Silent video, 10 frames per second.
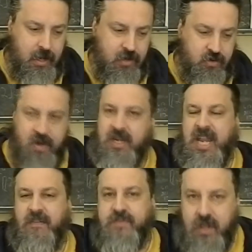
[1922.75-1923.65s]
sort of an
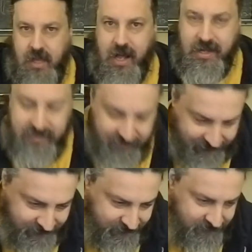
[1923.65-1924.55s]
if clause
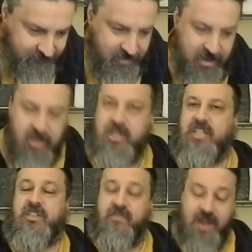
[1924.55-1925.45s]
that
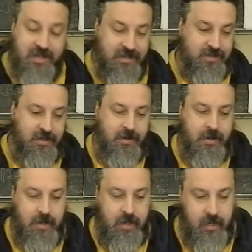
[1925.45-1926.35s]
justifies this
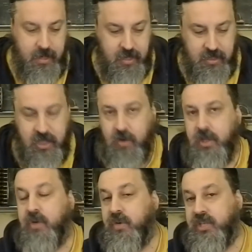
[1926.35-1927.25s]
is the
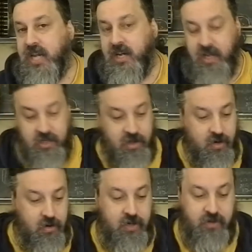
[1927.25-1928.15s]
early
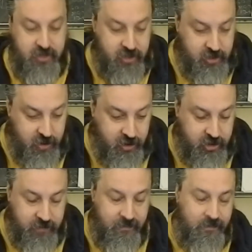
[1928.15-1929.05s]
Christian
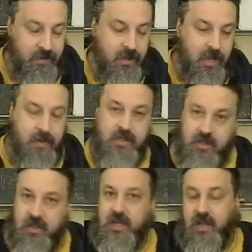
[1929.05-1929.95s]
church, and this
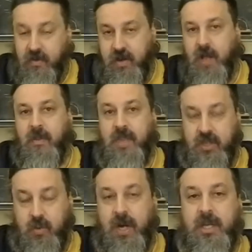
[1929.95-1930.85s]
is
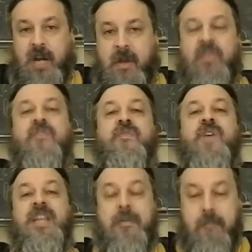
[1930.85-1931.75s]
what I talk about, the
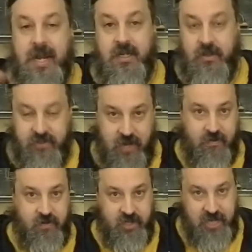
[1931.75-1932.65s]
fundamentals
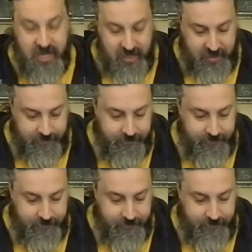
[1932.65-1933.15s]
of Christianity.